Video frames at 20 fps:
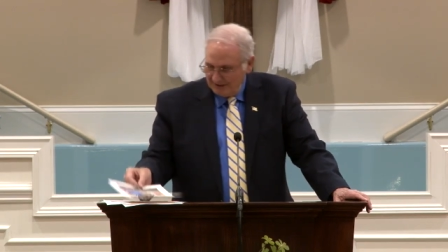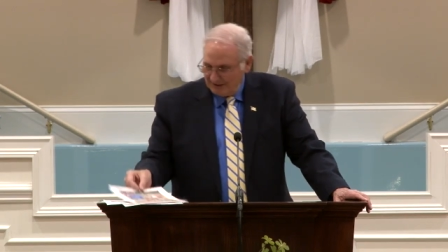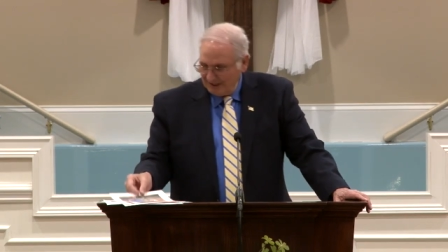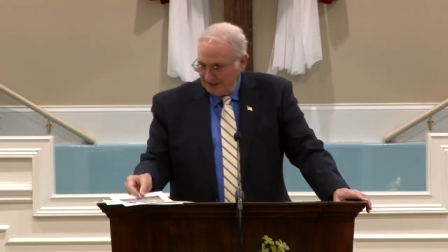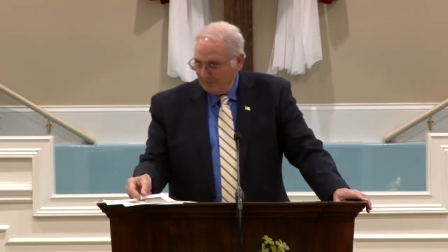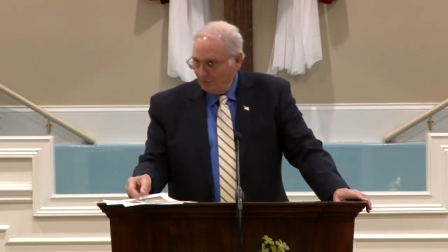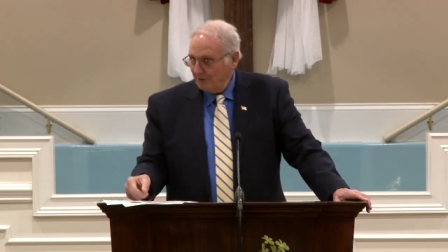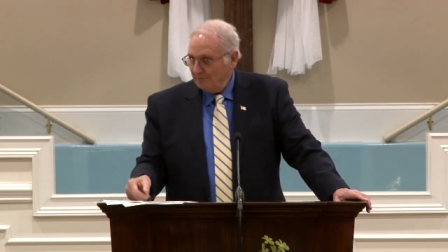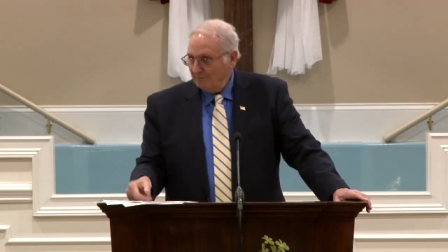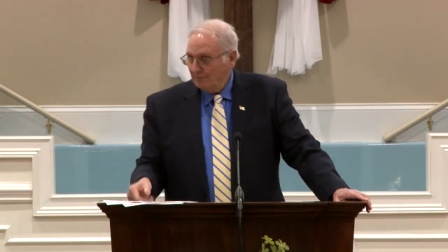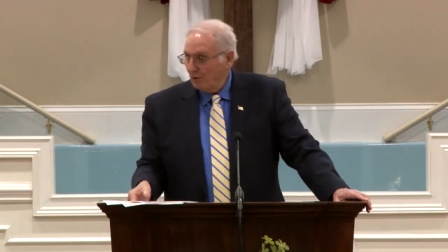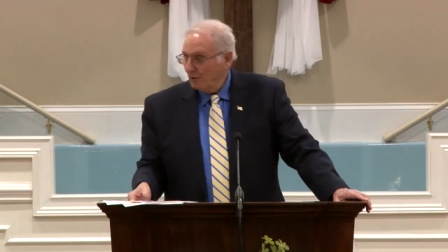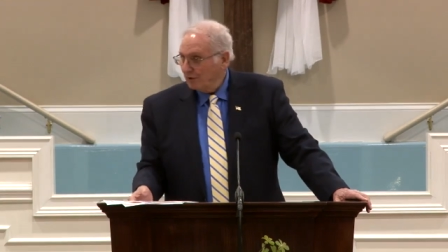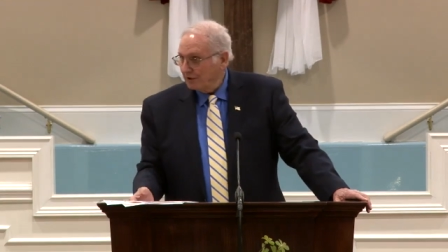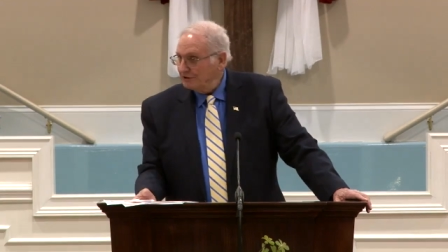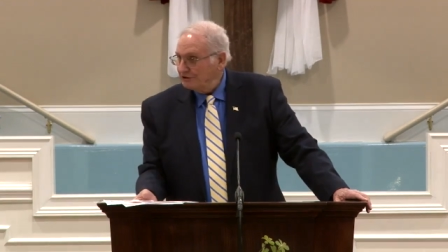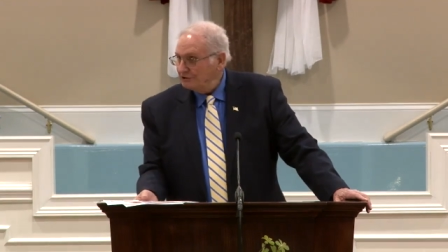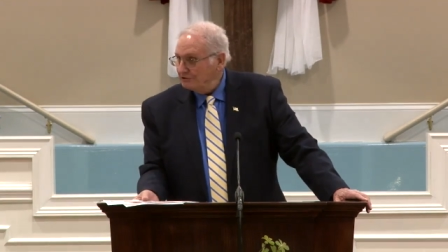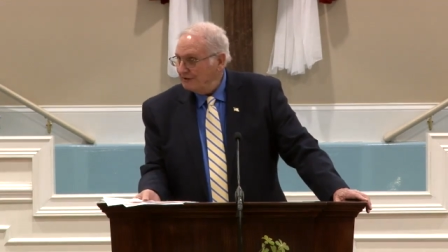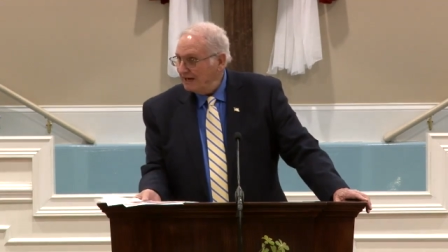Now, what more
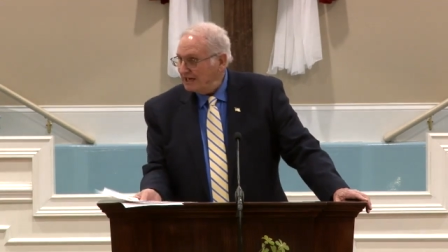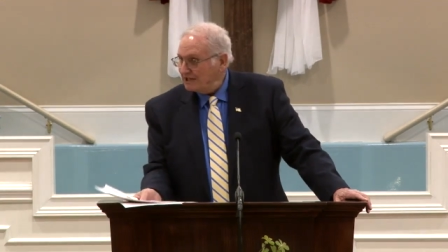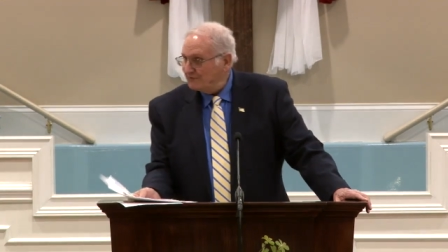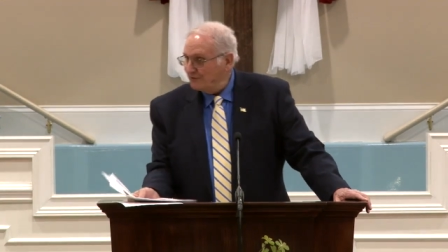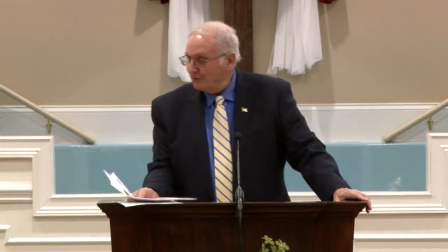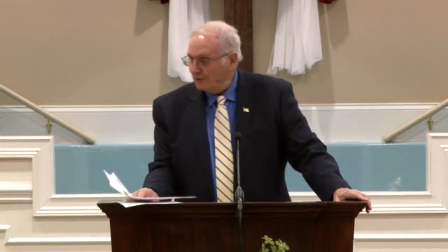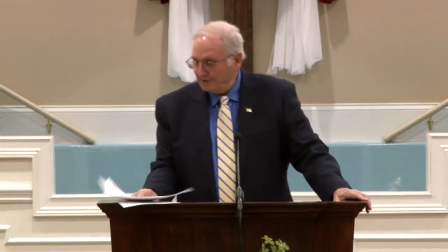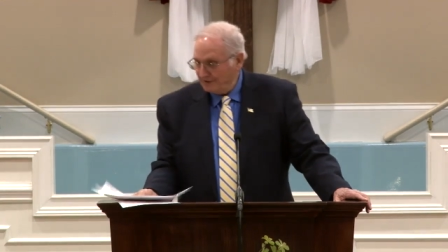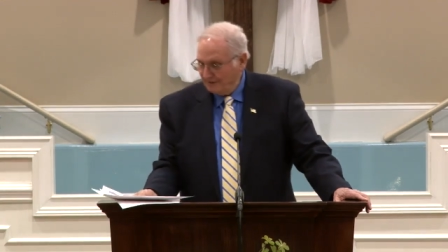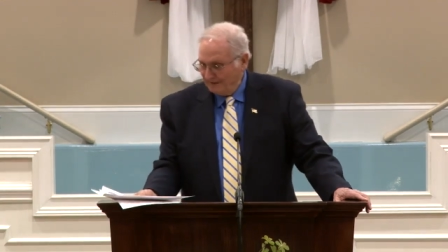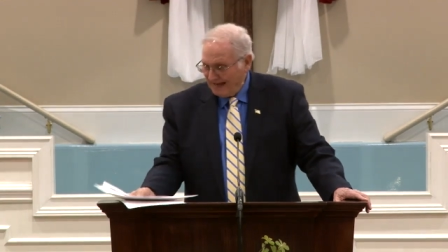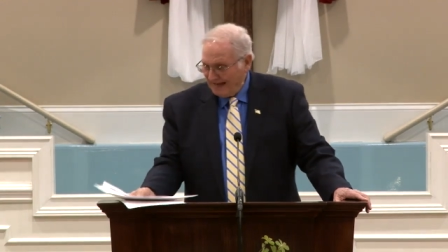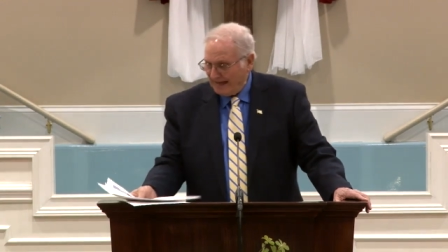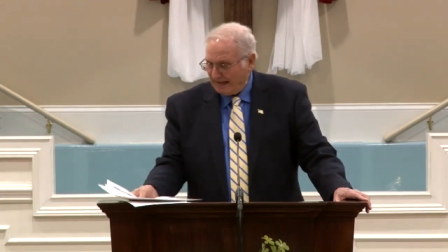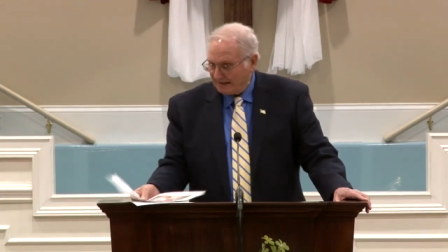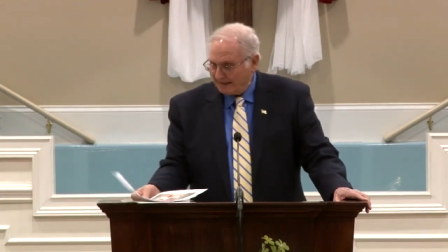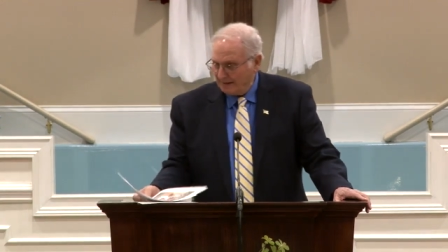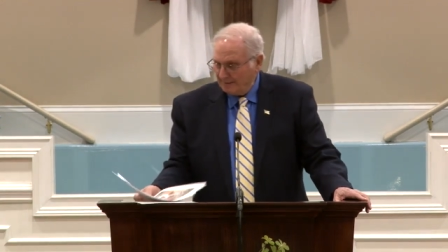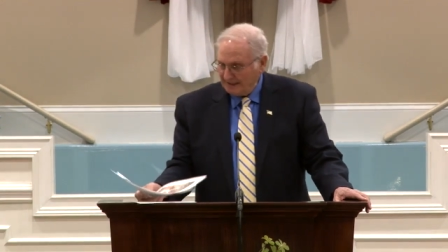could you ask for than that?